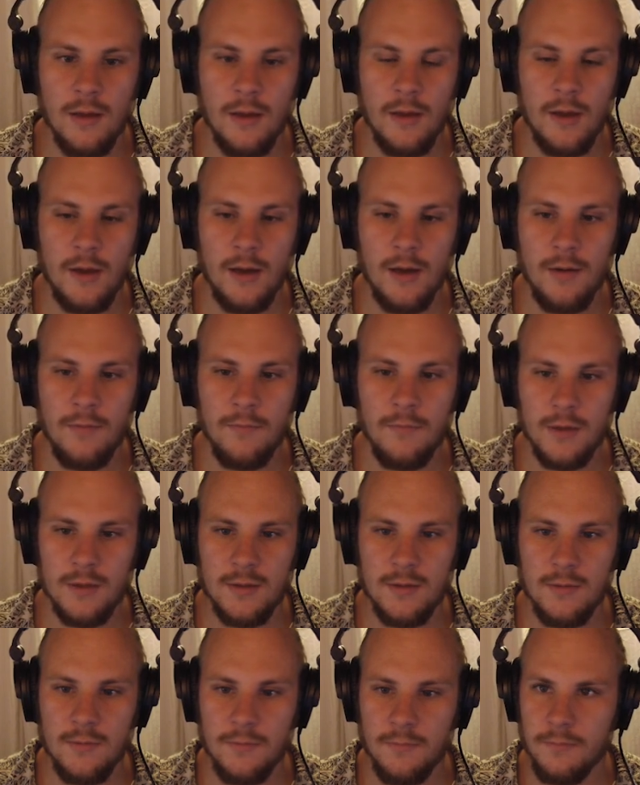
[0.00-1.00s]

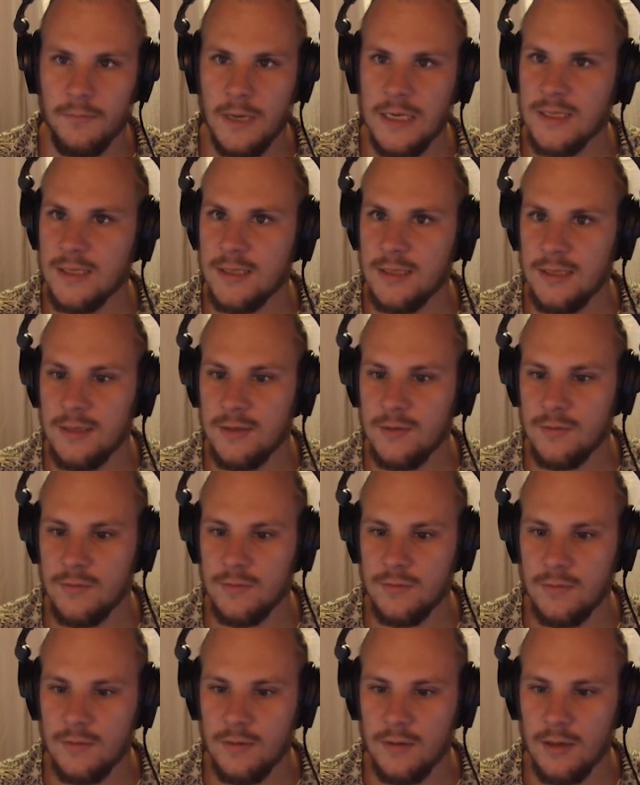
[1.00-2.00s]
What you basically need
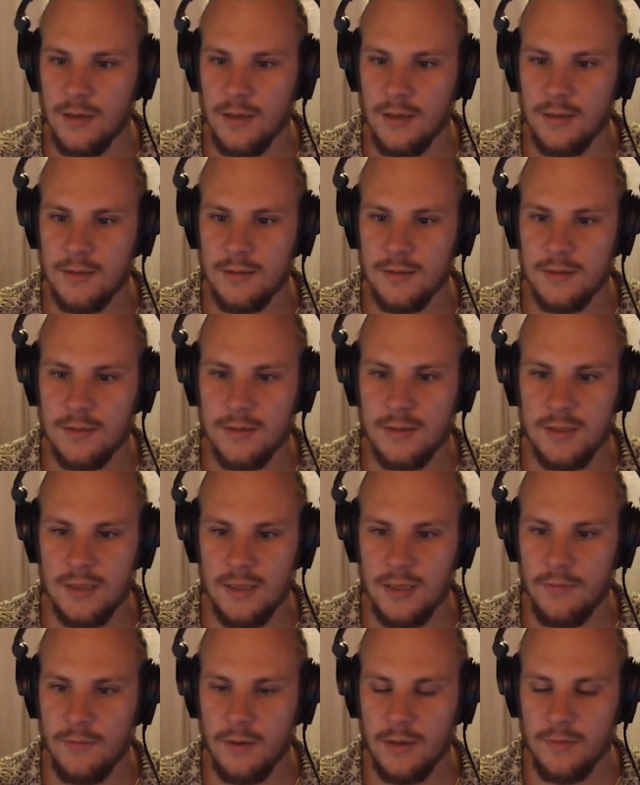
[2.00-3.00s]
to
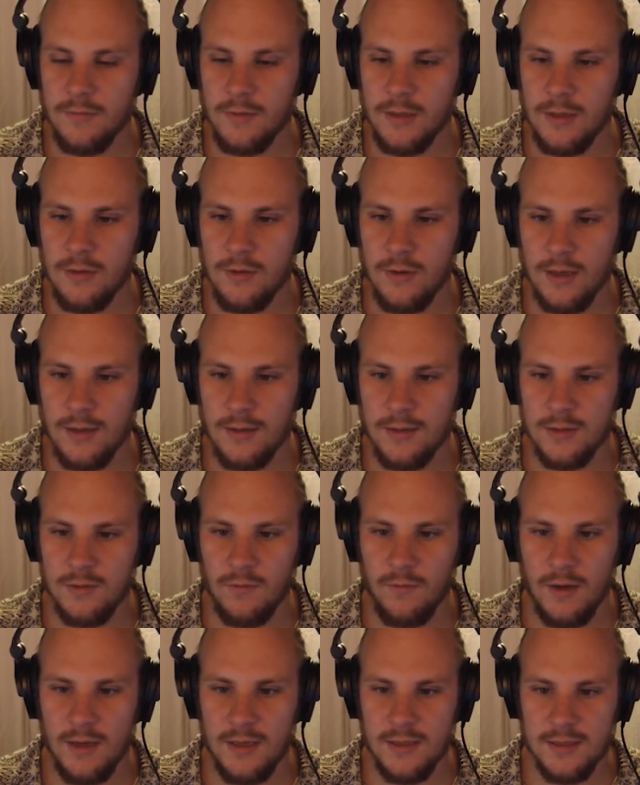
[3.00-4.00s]
see when we look at this
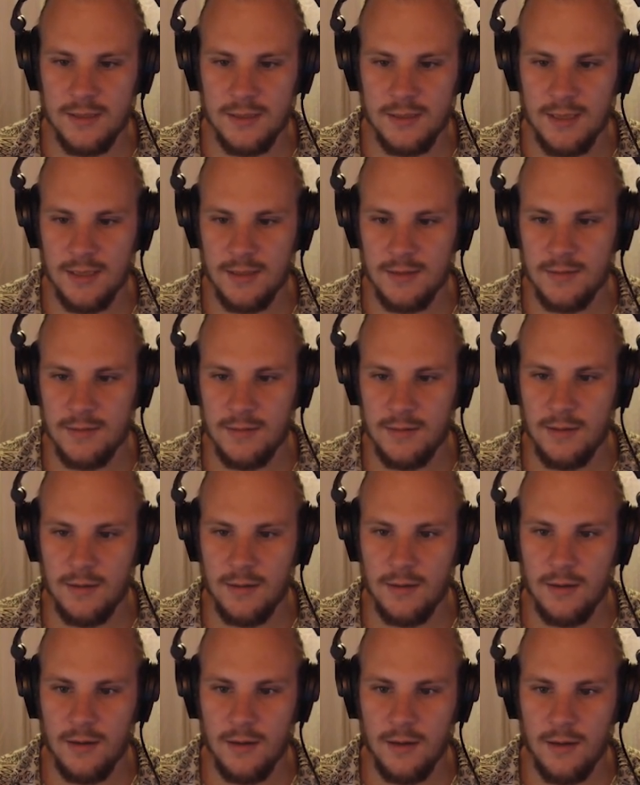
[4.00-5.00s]
phase is that
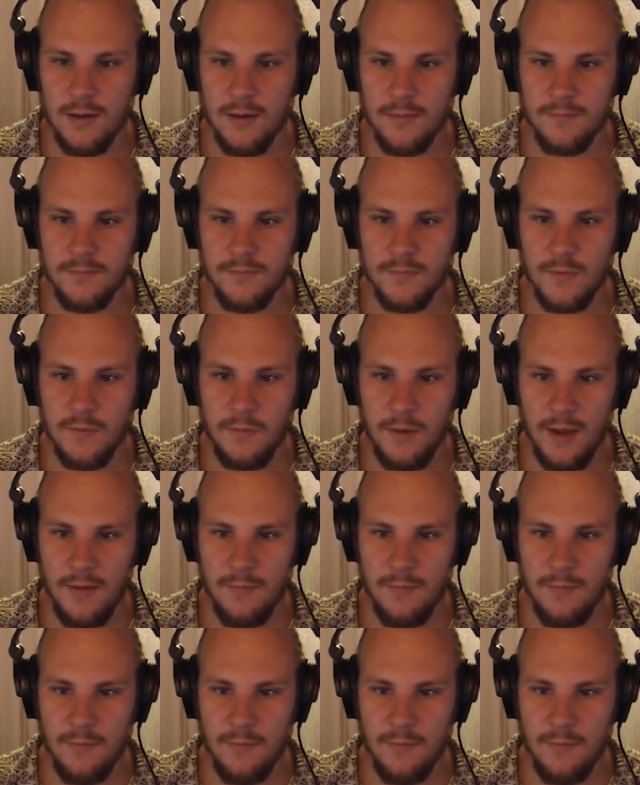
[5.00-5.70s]
we